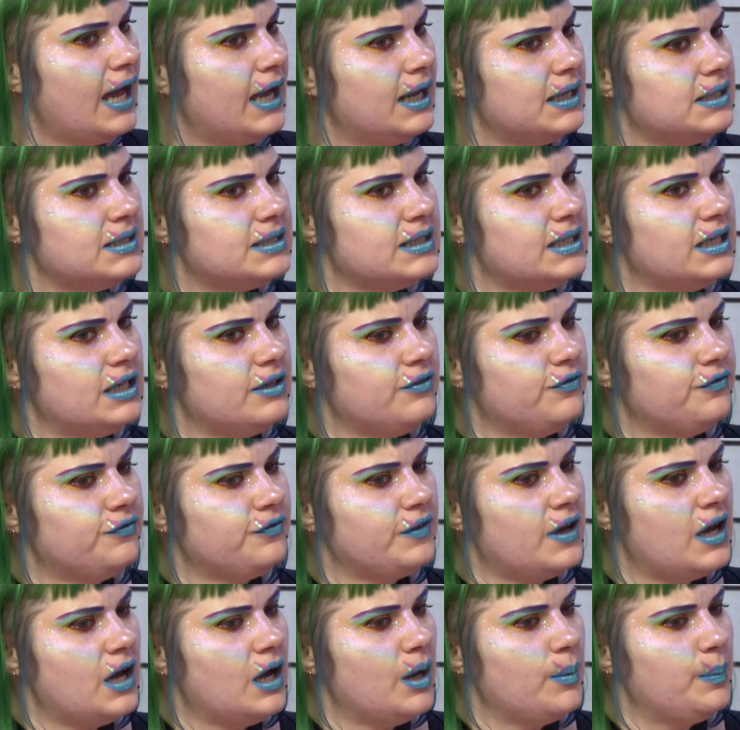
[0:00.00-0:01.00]
And if
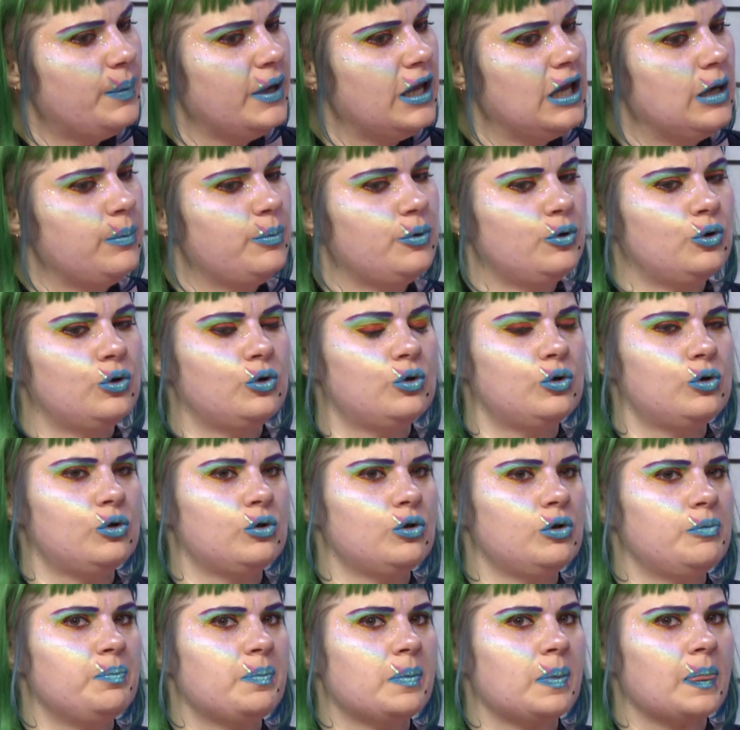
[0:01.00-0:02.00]

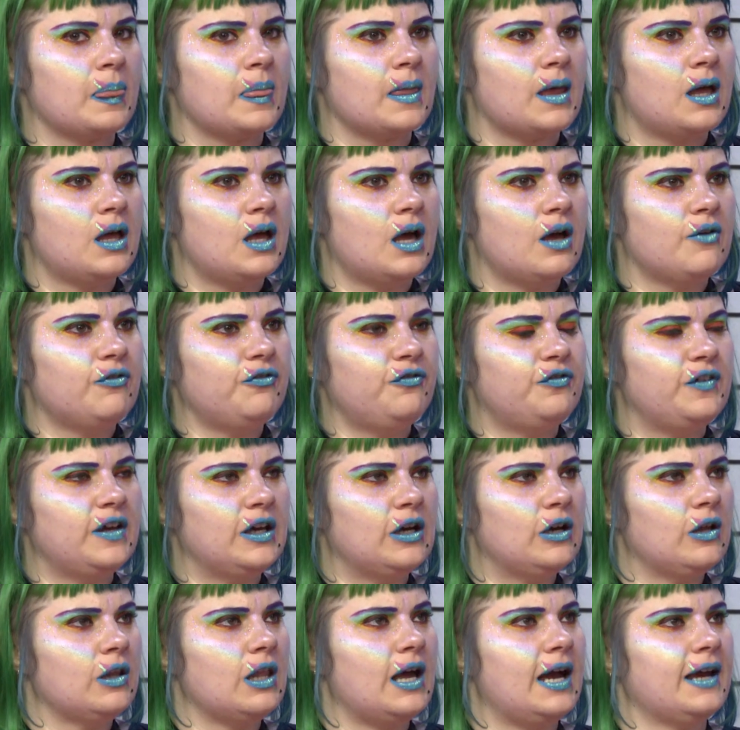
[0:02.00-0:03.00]
people
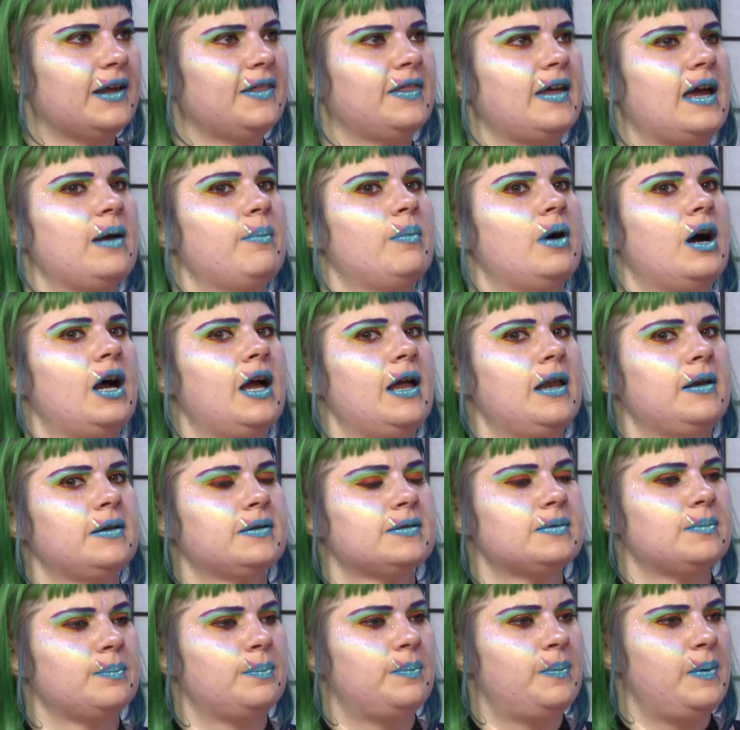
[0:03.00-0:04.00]
feel like they
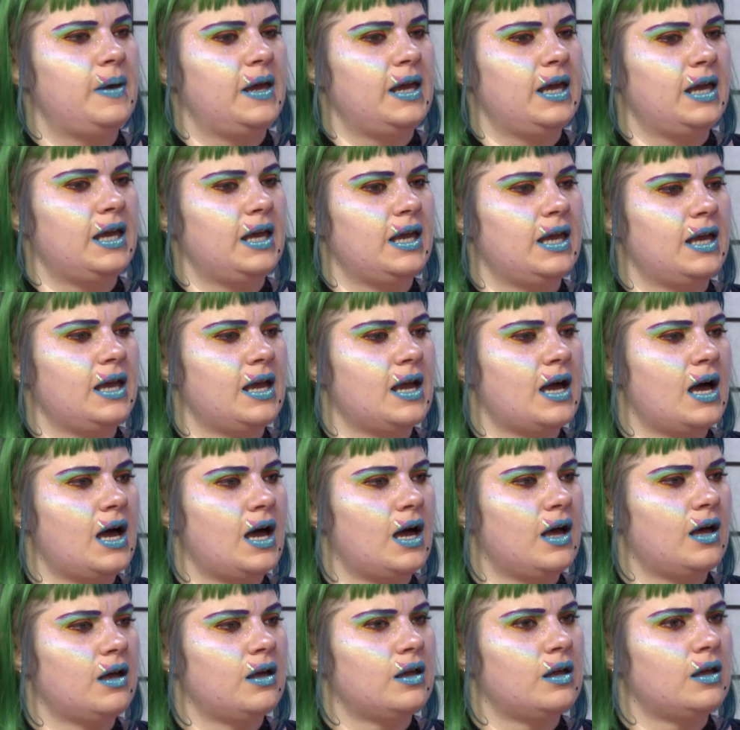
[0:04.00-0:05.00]
might be
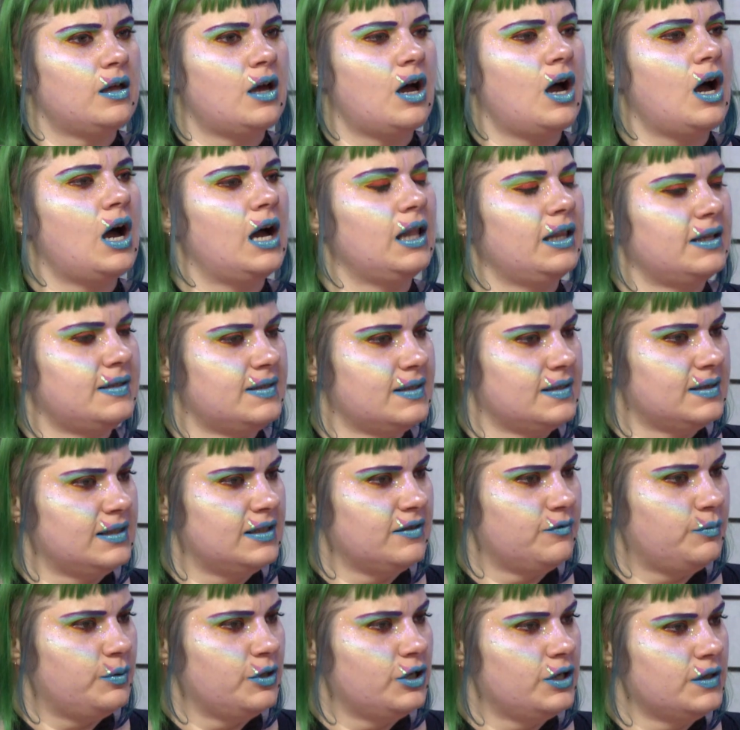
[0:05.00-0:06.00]
a highly
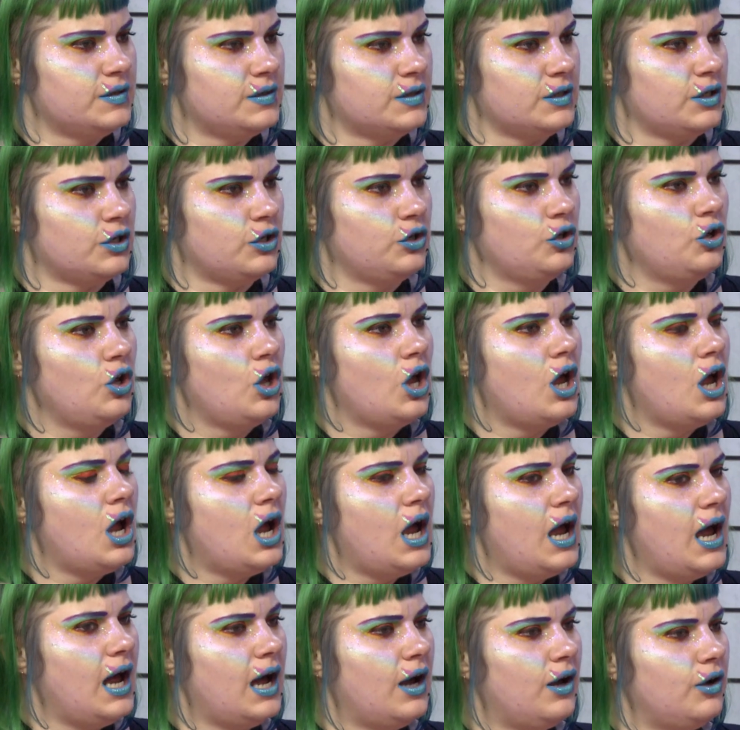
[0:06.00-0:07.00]
sensitive person,
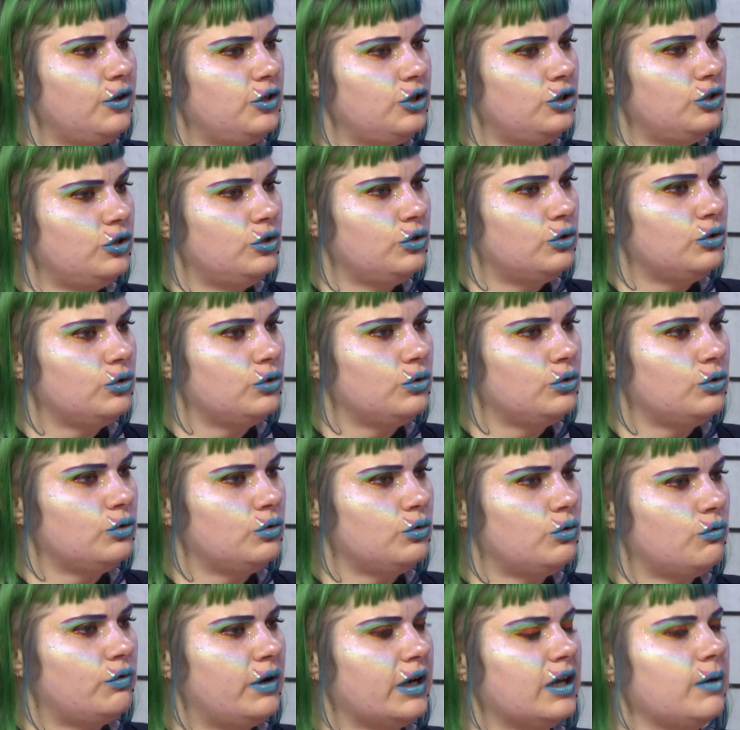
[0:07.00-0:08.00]
how do
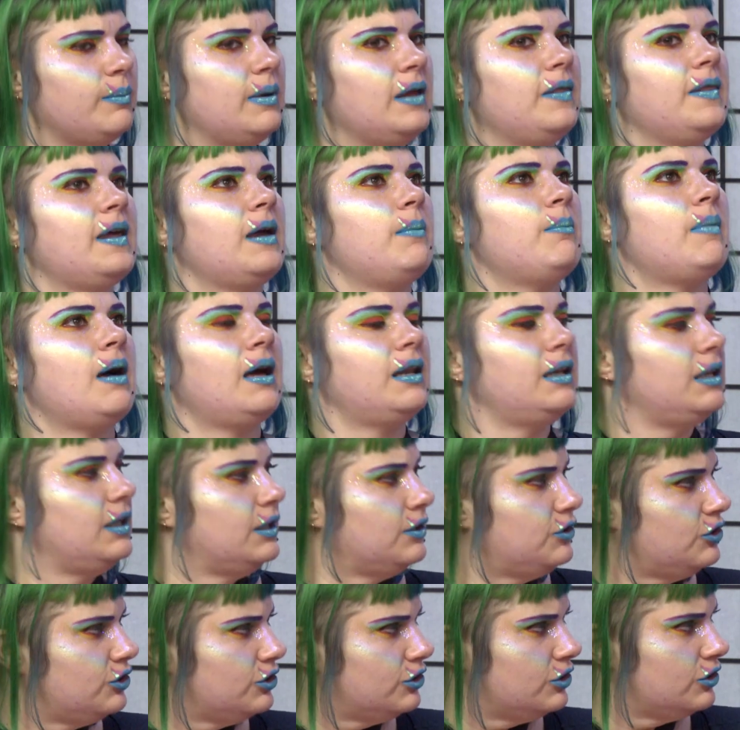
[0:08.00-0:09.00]
you recommend they
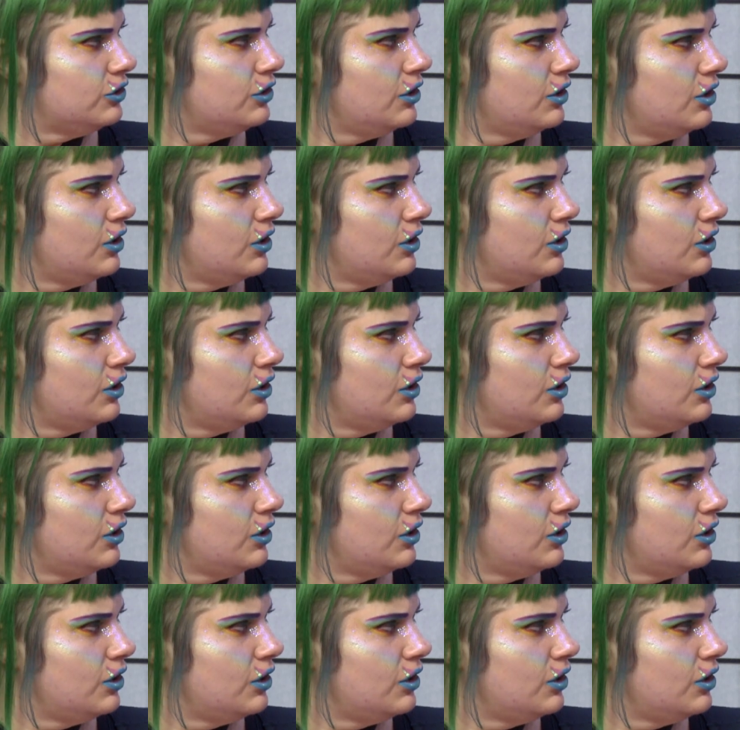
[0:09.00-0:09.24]
manage,